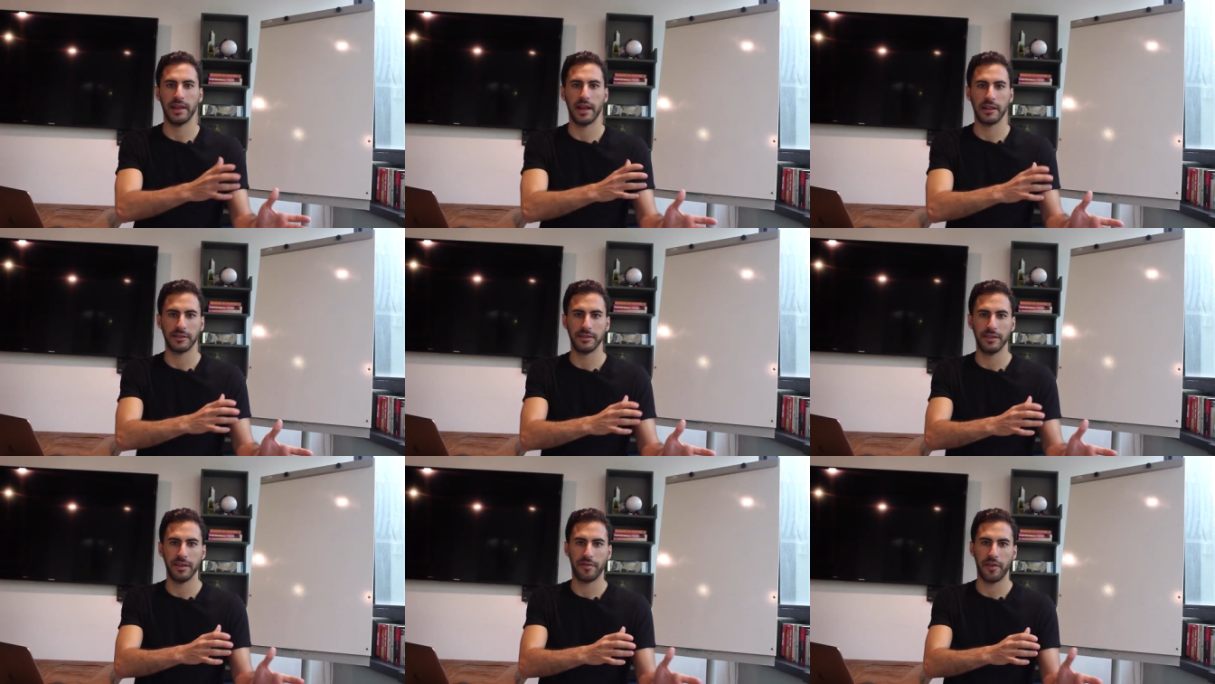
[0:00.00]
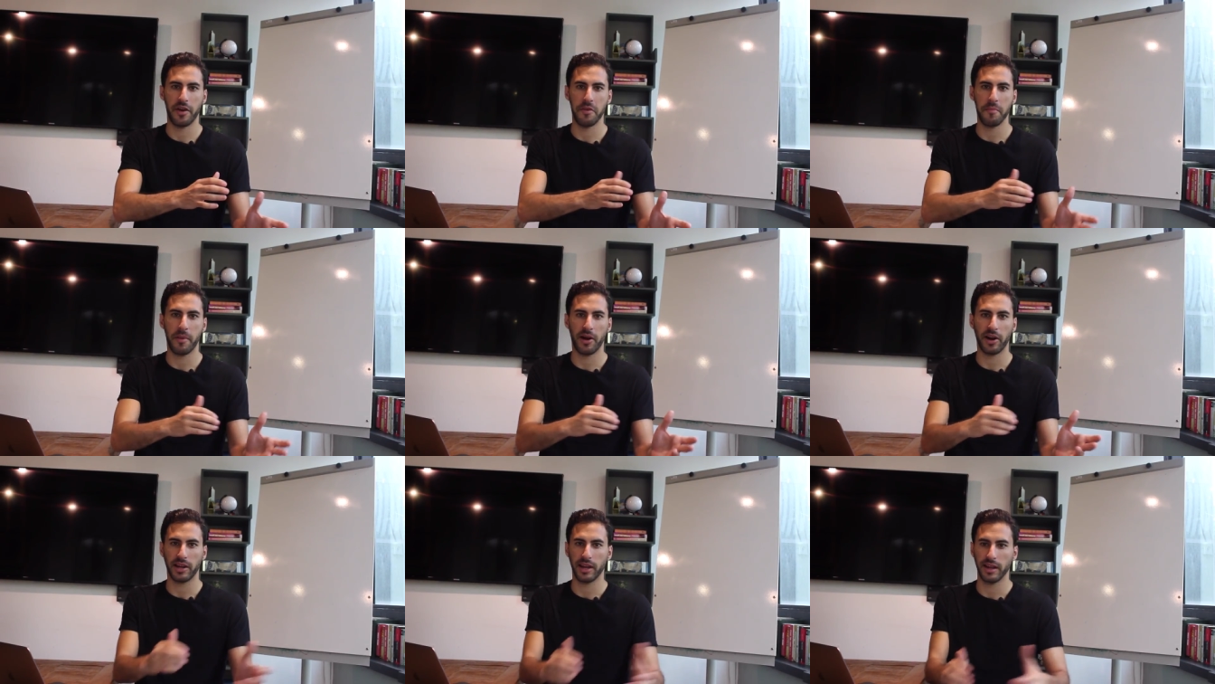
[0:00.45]
that
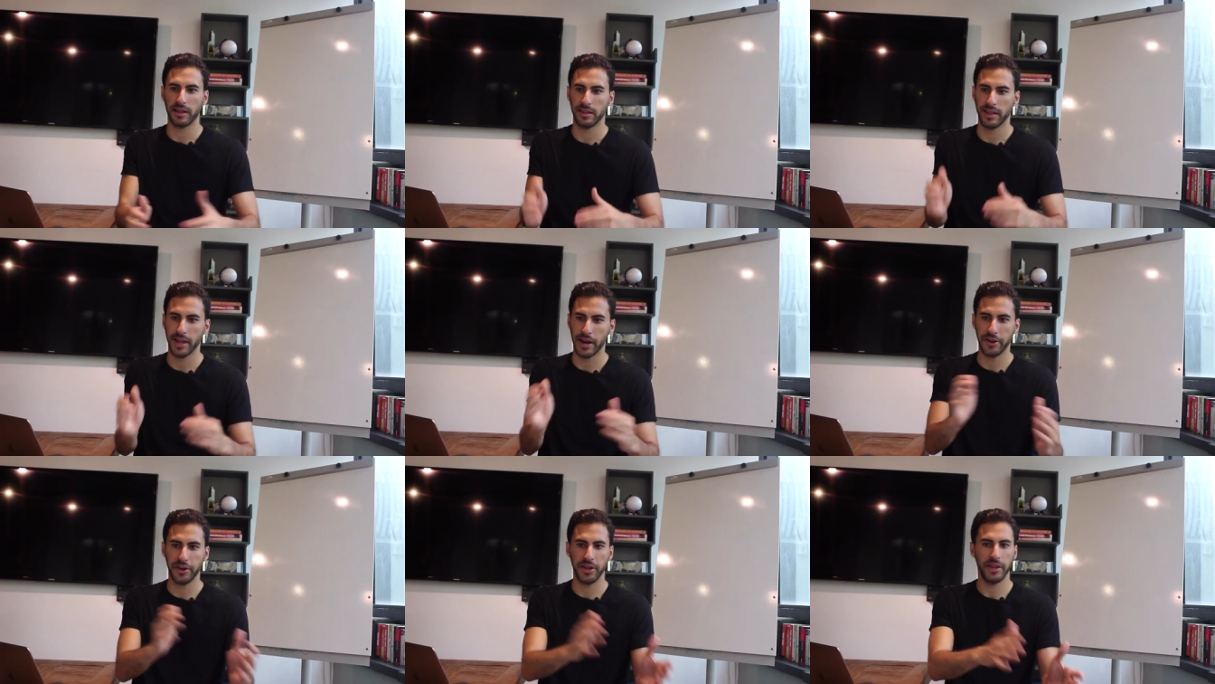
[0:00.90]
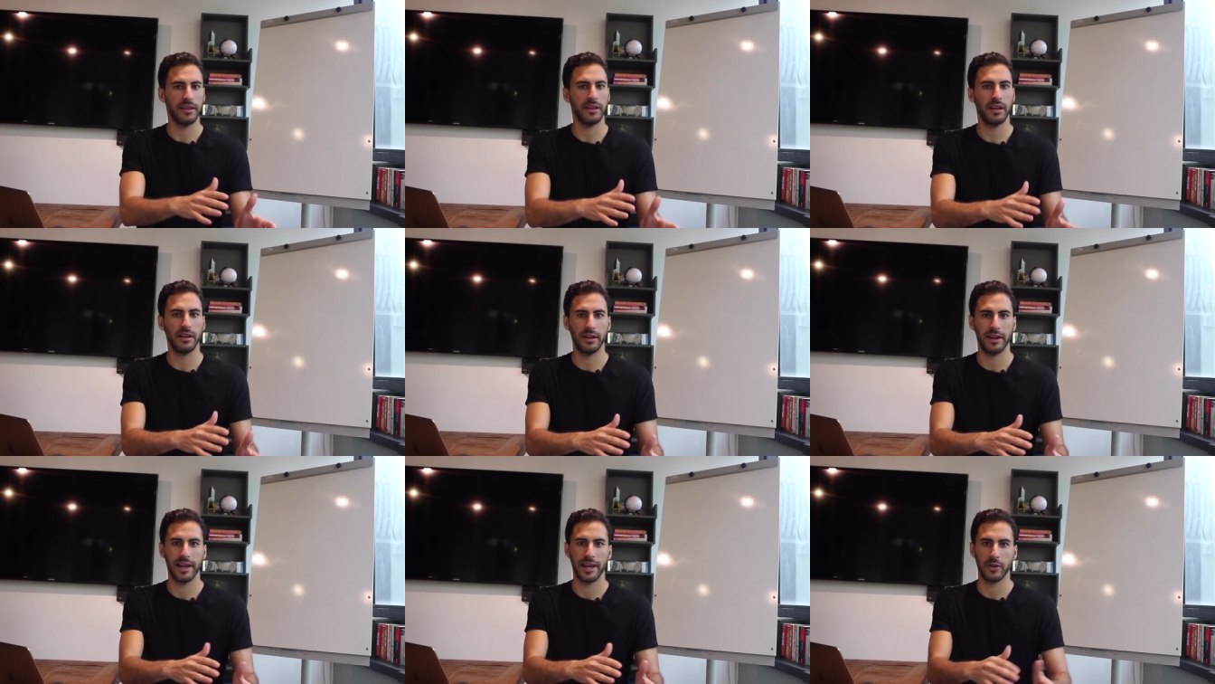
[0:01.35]
different market, learning
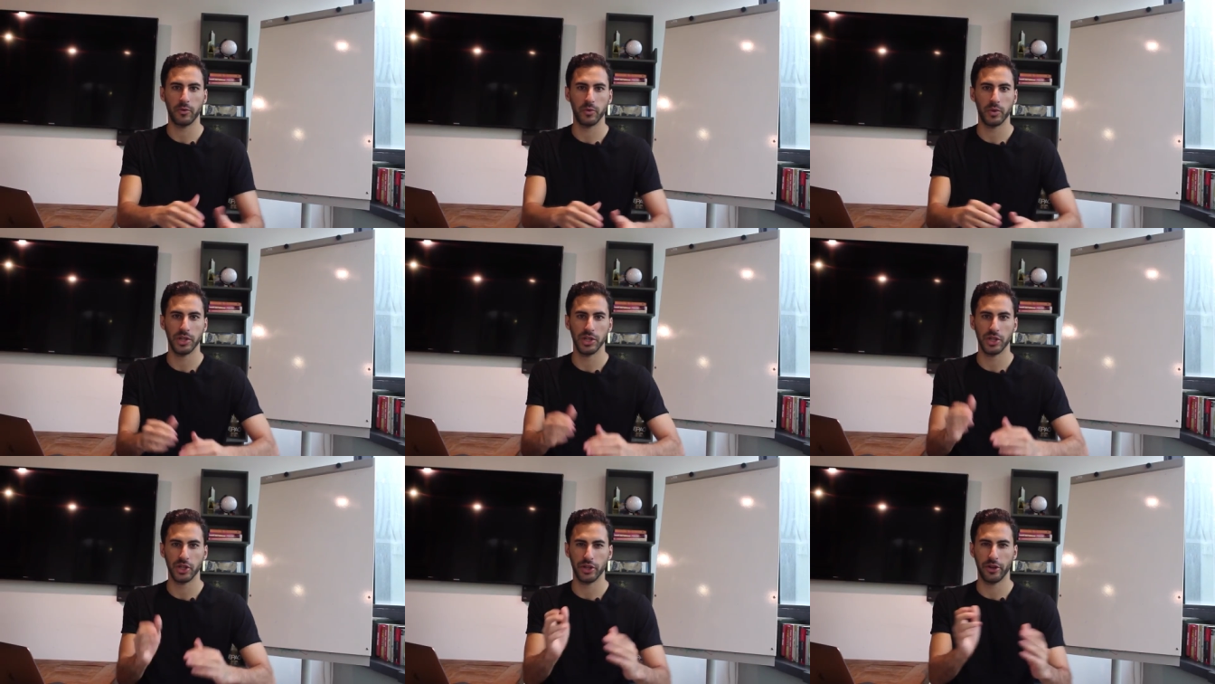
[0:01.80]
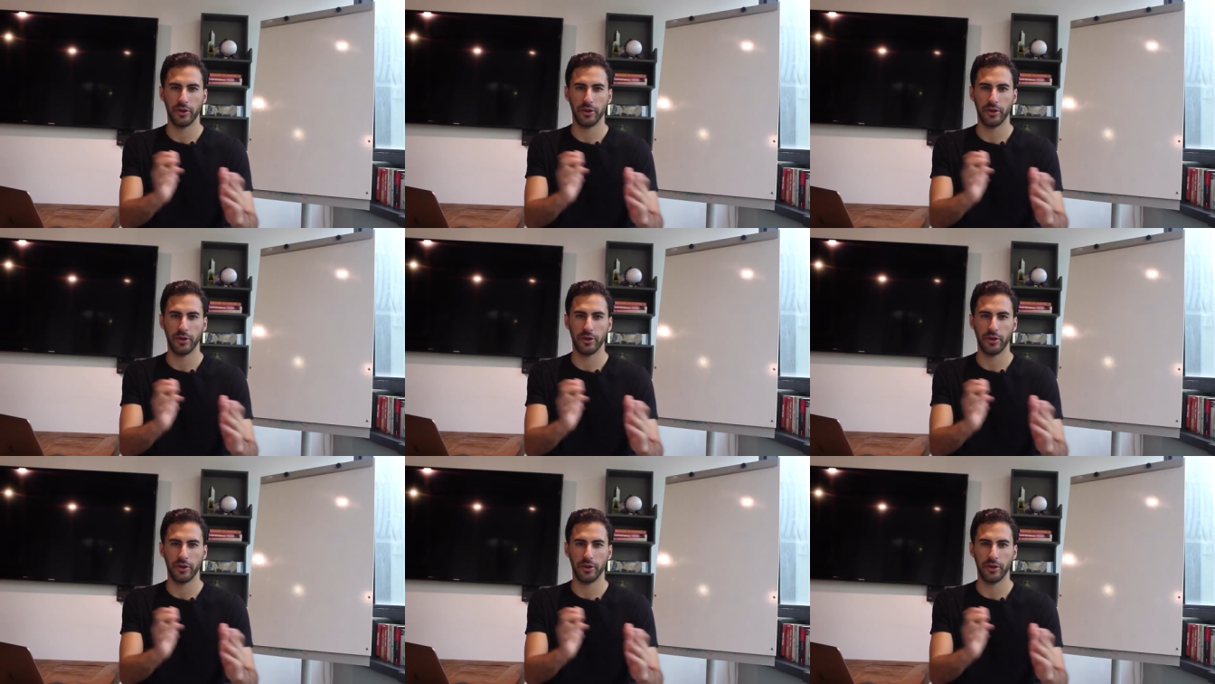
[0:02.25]
their language,